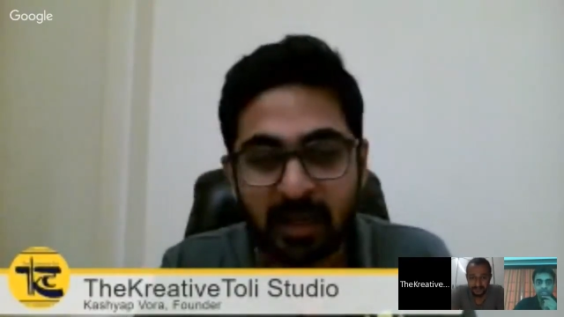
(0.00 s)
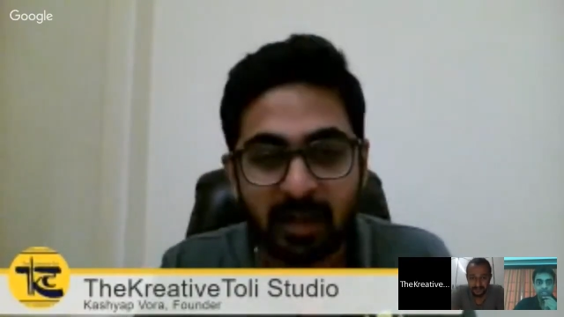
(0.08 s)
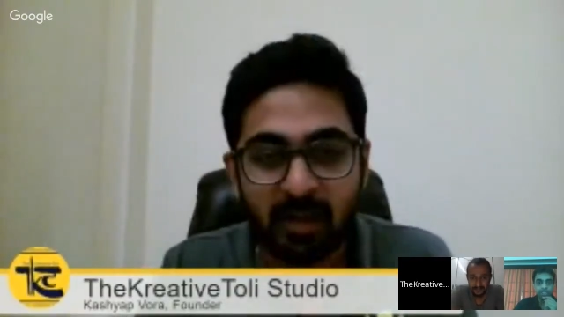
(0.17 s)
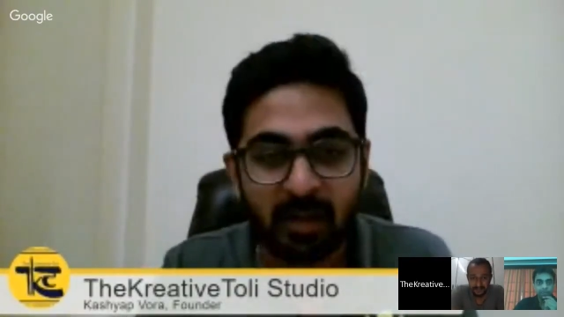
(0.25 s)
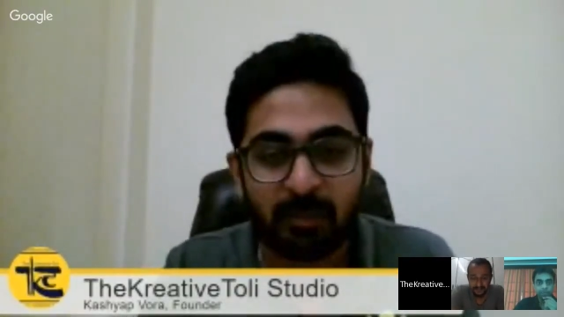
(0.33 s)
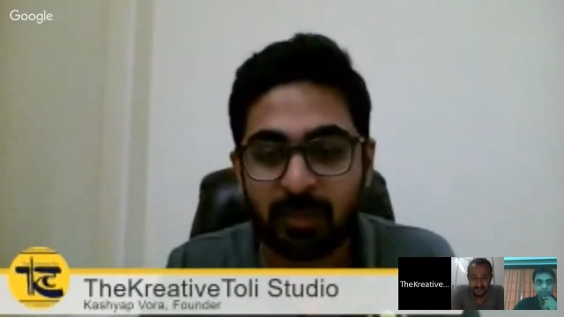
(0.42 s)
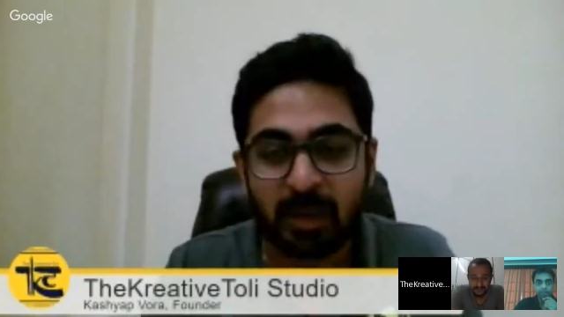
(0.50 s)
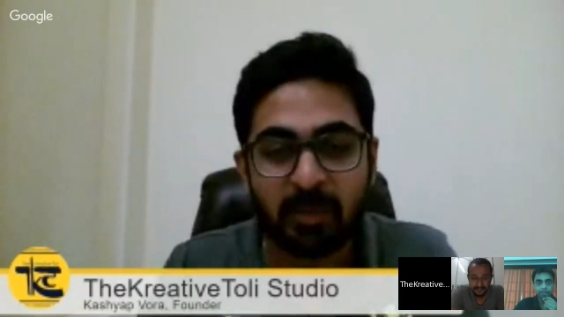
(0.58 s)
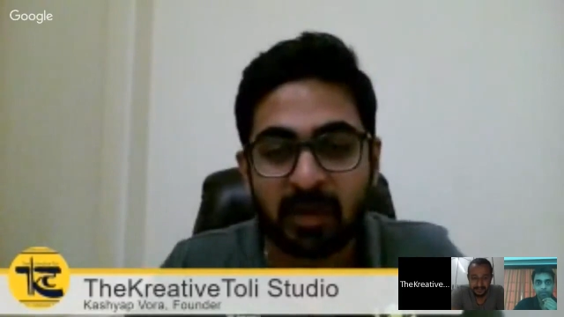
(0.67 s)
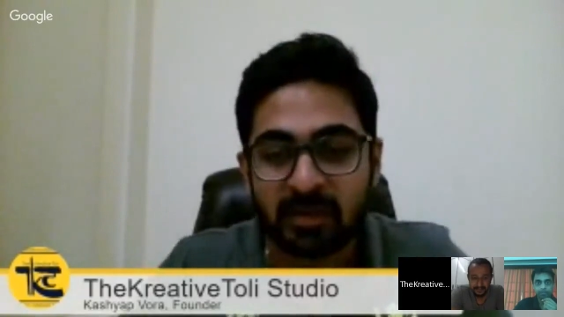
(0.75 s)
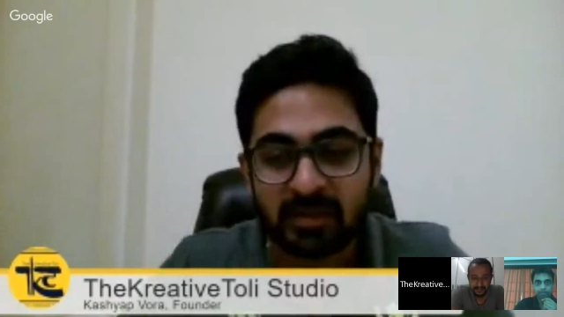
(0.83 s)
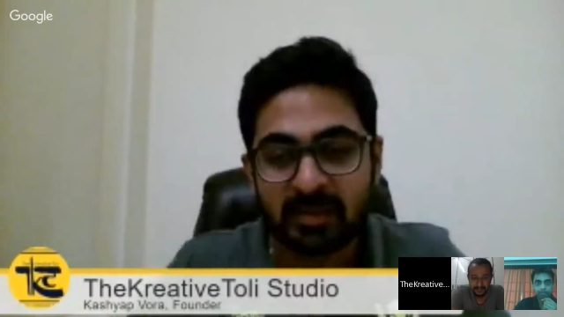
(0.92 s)
And
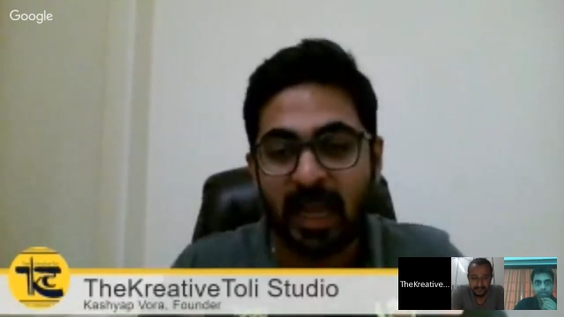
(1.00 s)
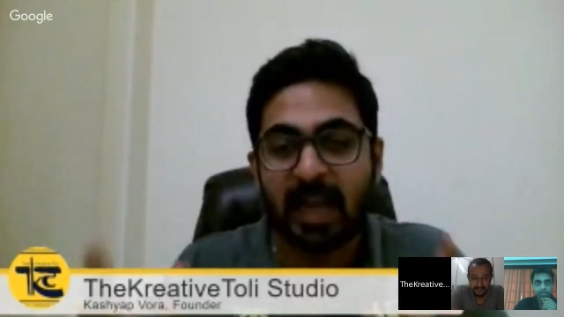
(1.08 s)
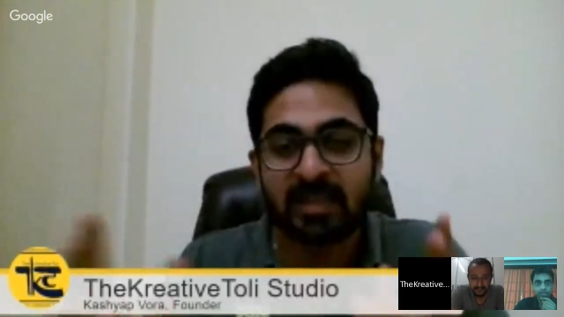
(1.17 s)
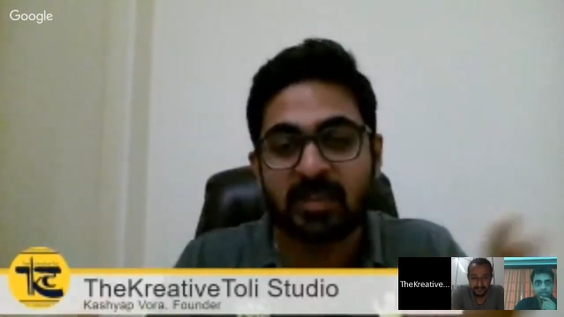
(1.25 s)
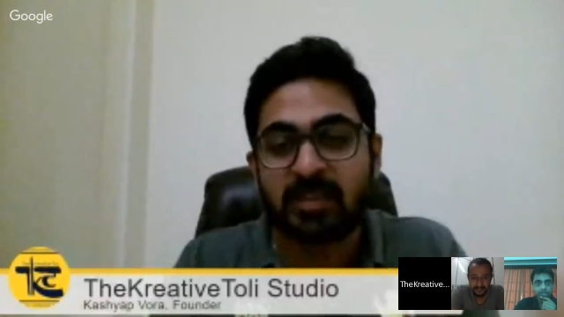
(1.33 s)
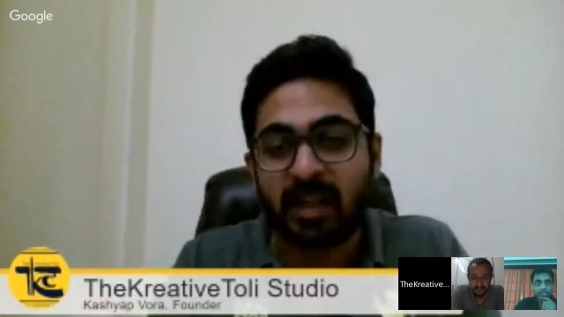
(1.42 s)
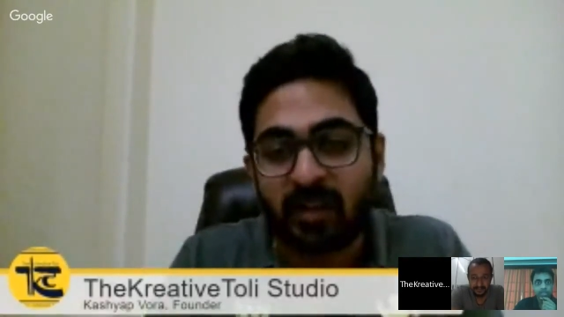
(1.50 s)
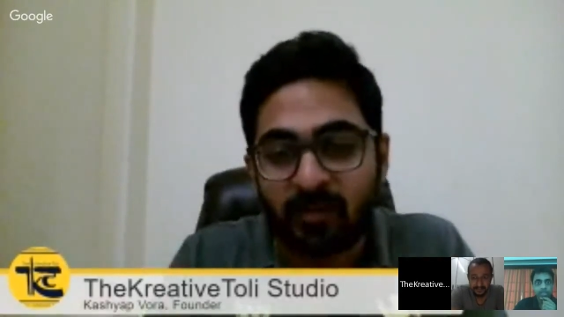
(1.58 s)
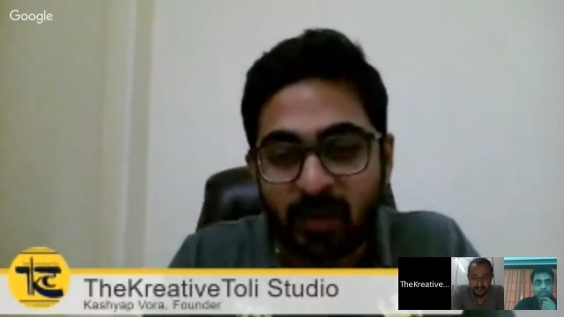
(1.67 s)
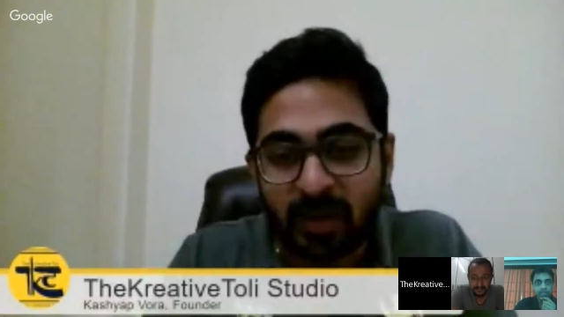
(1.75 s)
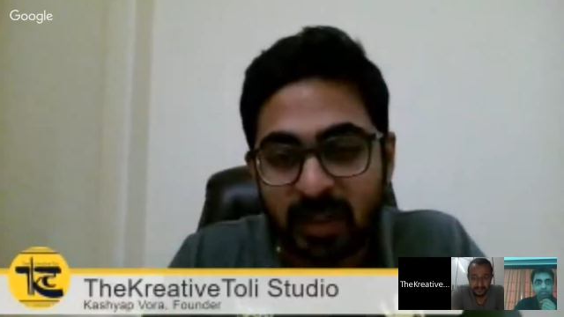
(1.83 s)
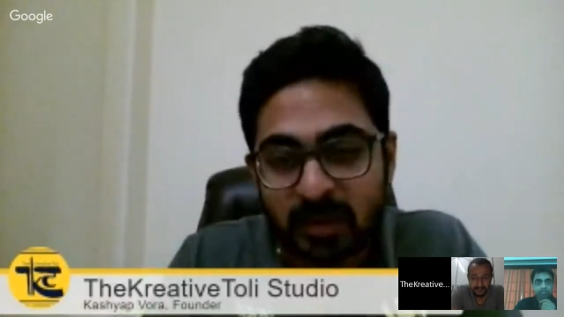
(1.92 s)
Premal, thanks a ton
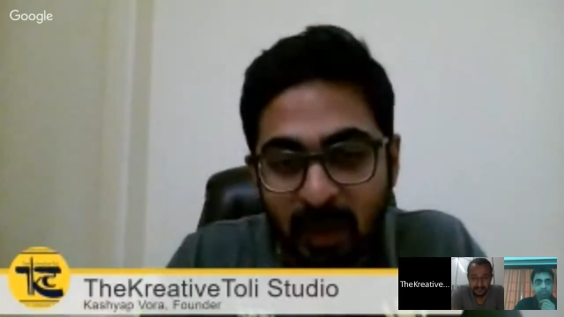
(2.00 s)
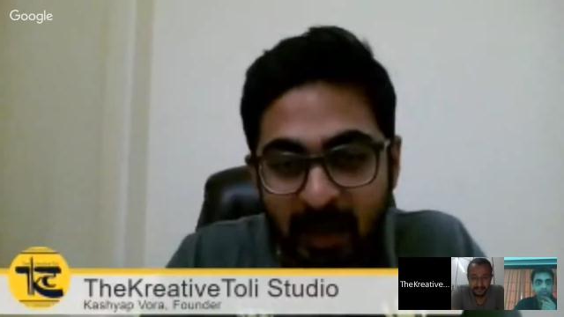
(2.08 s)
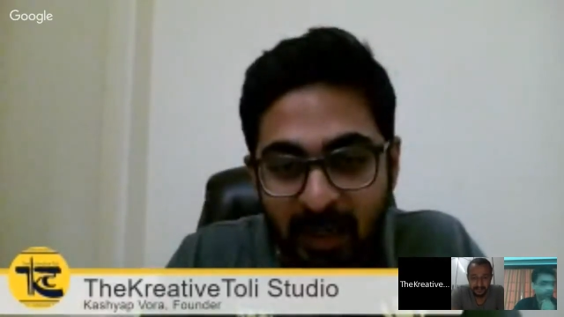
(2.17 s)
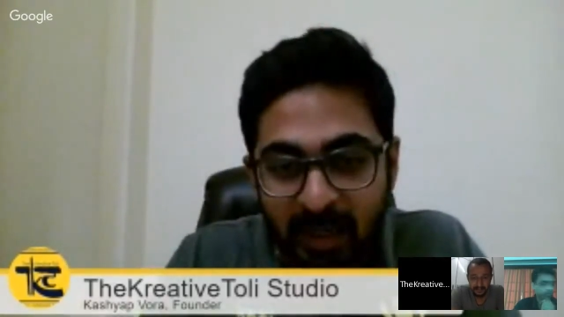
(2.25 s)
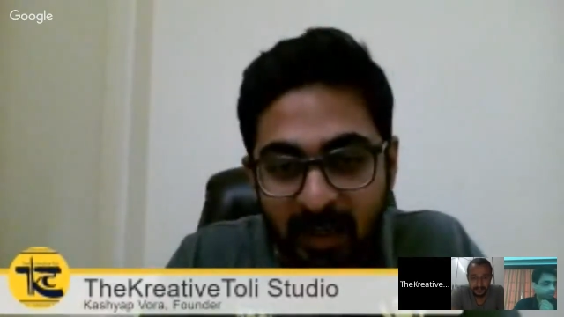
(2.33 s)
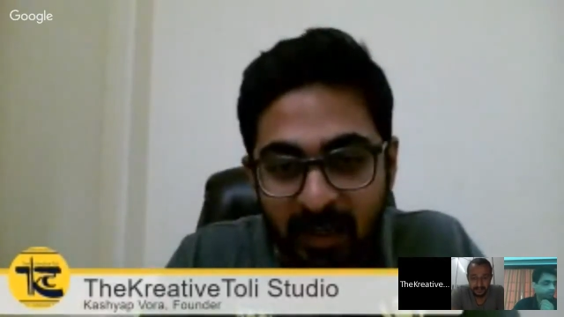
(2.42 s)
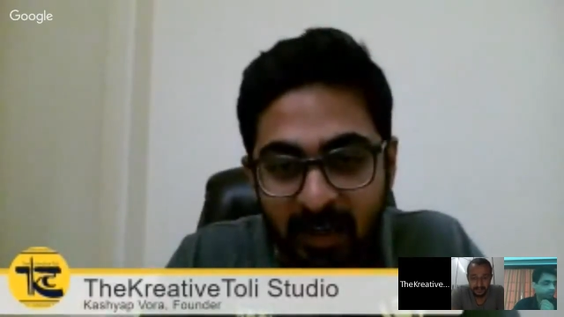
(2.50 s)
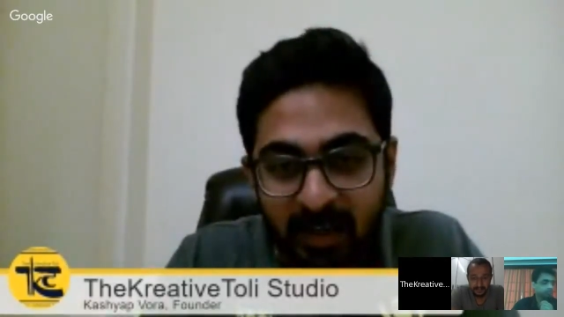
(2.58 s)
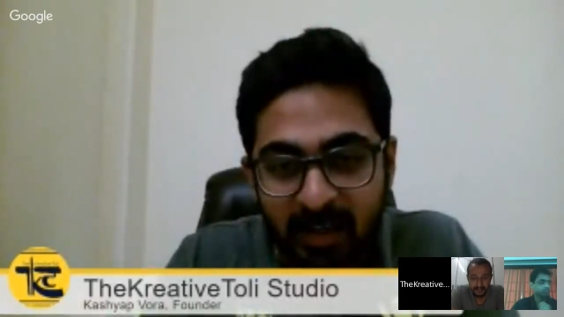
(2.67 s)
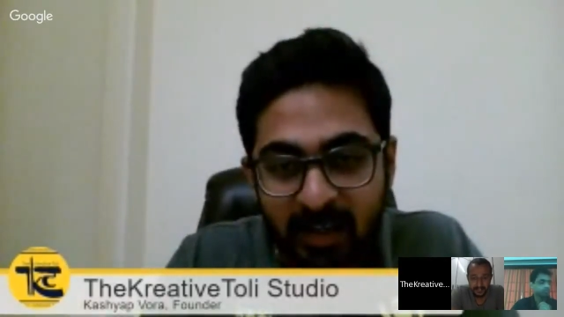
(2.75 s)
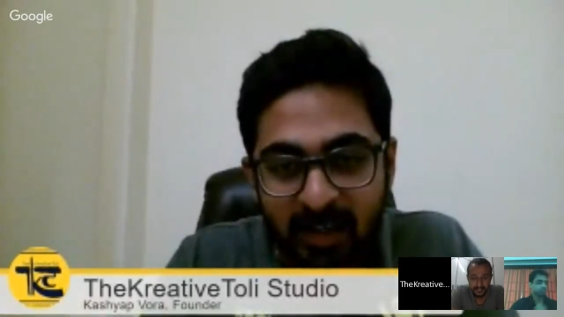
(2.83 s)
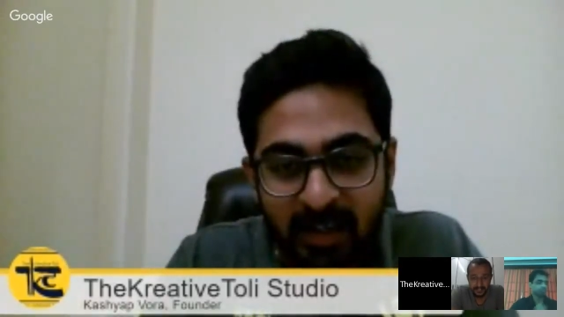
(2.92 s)
for inspiring
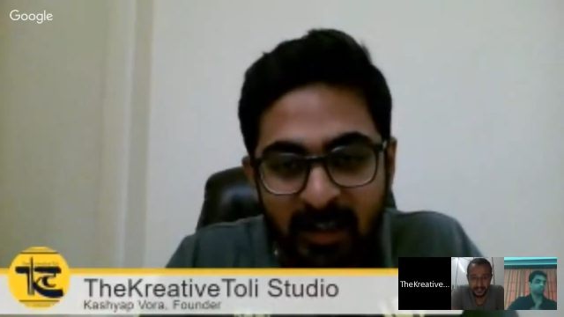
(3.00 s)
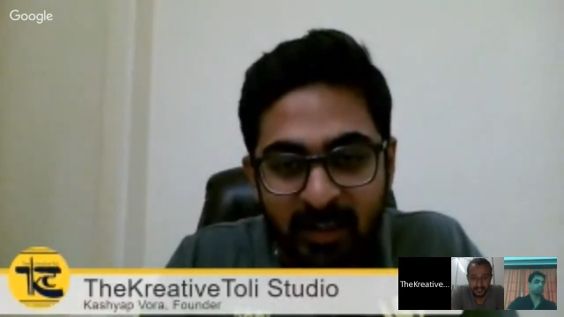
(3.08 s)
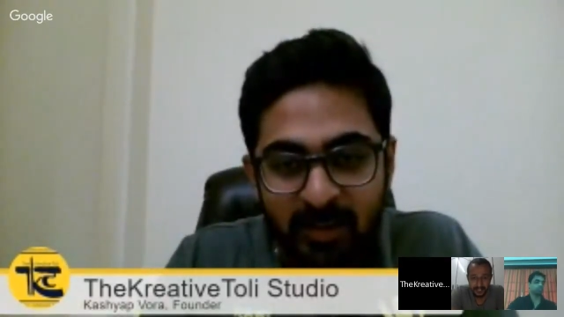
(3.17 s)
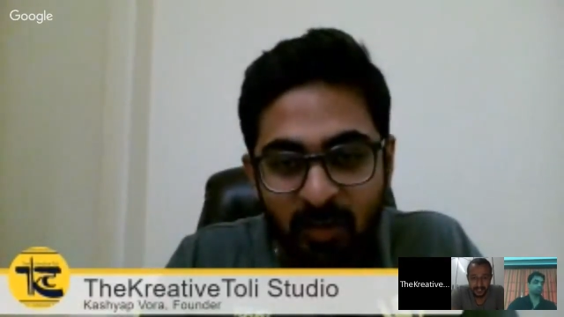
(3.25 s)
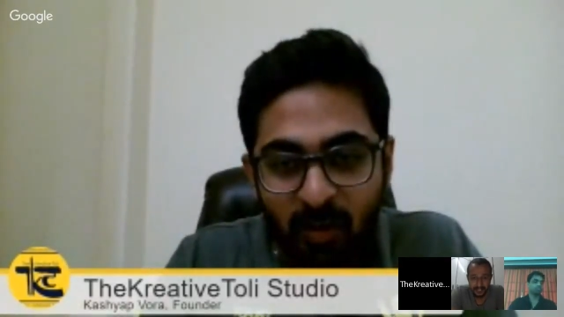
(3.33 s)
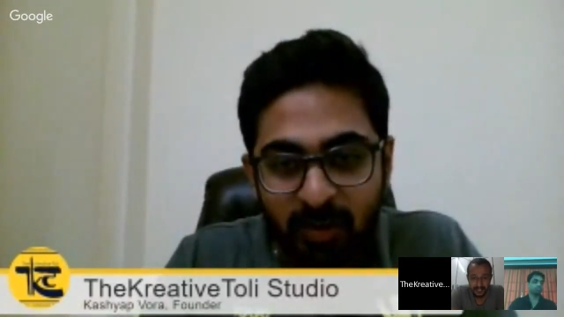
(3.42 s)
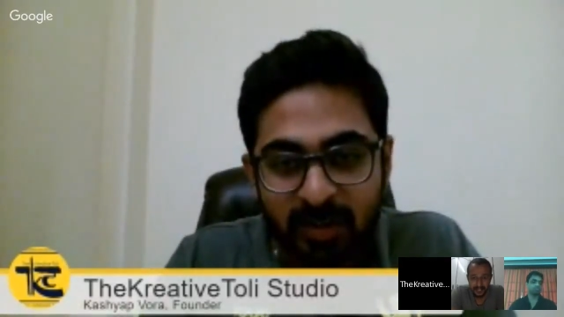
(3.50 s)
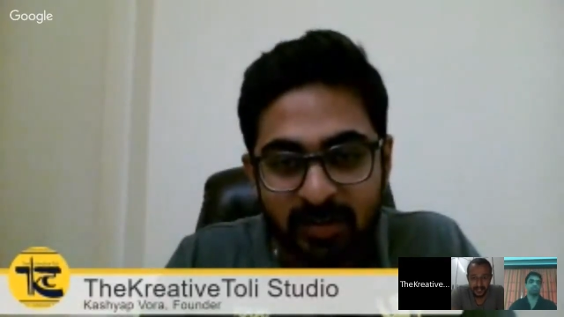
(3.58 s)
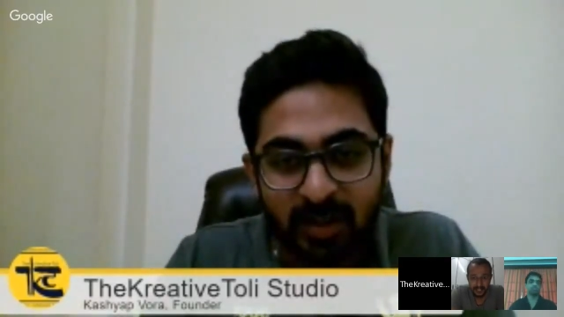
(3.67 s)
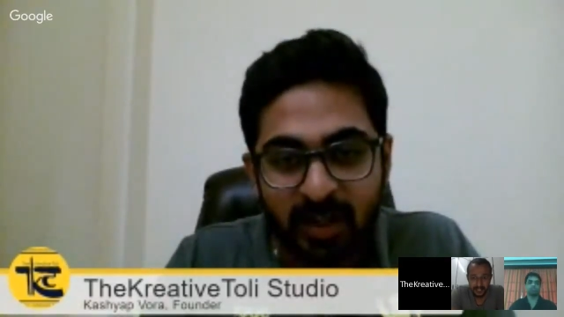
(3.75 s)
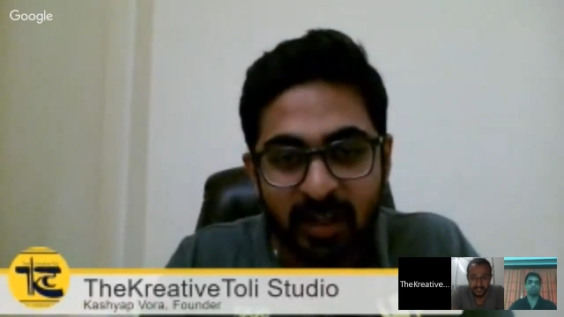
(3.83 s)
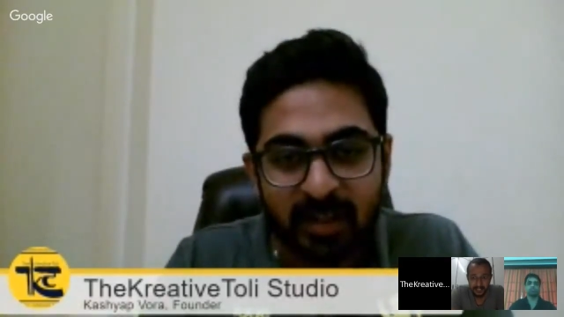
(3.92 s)
the audience today.